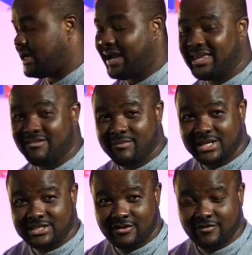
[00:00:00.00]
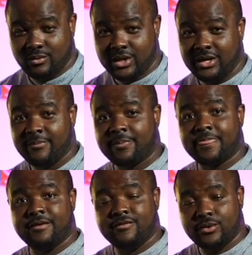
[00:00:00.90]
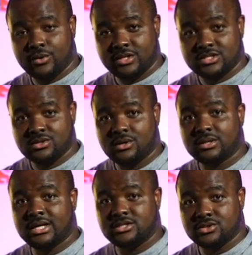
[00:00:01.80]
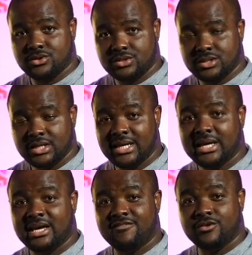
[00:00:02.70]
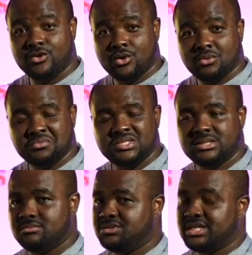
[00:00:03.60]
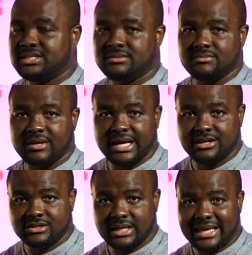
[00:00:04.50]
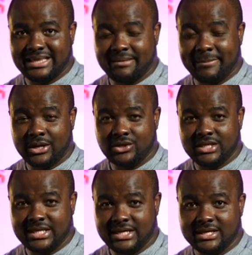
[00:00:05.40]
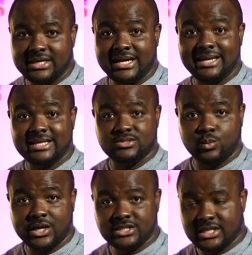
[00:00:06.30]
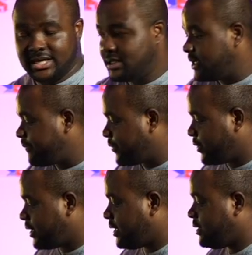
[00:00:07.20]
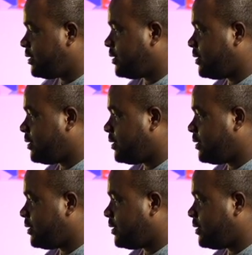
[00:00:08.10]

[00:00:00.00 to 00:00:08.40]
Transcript: I give myself away. If you know the song, that's good. If you don't, just get the melody here and let's work together. Okay.